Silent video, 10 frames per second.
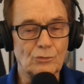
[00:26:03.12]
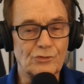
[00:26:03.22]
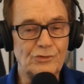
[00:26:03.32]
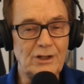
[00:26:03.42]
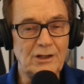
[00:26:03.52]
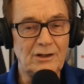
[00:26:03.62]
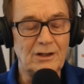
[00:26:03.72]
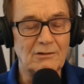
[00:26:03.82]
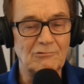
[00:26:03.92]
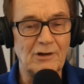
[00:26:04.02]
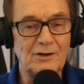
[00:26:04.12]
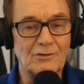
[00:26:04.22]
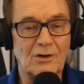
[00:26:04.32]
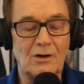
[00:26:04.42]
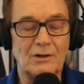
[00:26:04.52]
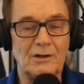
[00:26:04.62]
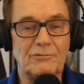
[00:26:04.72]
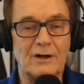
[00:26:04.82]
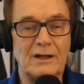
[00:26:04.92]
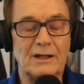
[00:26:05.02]
see later on if
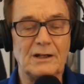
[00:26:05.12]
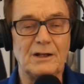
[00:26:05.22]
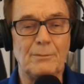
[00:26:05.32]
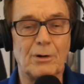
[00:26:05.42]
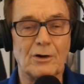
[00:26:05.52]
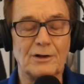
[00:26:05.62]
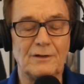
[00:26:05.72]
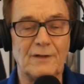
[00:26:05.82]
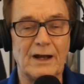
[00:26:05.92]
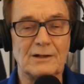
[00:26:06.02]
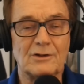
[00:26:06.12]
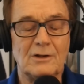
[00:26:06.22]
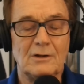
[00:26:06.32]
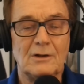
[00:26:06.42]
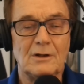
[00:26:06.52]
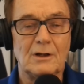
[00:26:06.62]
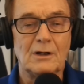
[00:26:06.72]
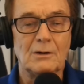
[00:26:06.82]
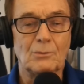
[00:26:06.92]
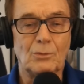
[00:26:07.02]
I had any part in that
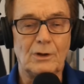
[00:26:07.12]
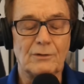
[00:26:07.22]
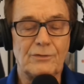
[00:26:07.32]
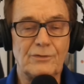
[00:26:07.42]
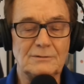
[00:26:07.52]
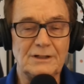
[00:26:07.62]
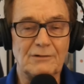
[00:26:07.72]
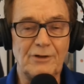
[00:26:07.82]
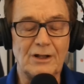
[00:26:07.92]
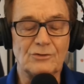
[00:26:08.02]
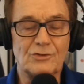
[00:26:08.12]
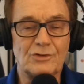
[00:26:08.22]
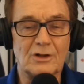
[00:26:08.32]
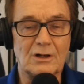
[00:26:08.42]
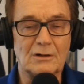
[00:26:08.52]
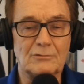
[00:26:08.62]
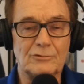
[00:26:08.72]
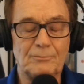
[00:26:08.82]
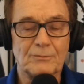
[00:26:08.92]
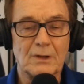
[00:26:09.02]
with the events
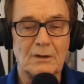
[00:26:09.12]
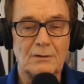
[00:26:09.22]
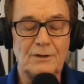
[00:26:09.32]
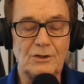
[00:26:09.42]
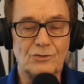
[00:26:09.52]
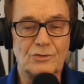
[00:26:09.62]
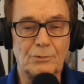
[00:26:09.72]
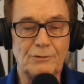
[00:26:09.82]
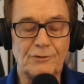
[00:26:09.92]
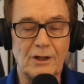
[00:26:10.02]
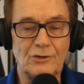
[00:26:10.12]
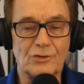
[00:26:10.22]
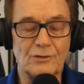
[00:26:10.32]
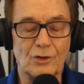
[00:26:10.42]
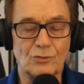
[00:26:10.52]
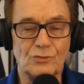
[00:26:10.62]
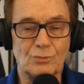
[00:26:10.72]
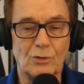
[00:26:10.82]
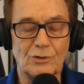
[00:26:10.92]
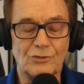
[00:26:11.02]
of these briefcases and those
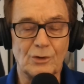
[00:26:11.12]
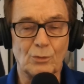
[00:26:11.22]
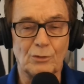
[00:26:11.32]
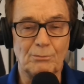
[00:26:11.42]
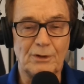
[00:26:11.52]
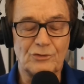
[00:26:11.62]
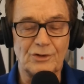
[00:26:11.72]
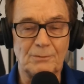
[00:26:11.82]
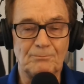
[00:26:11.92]
ones that were missing.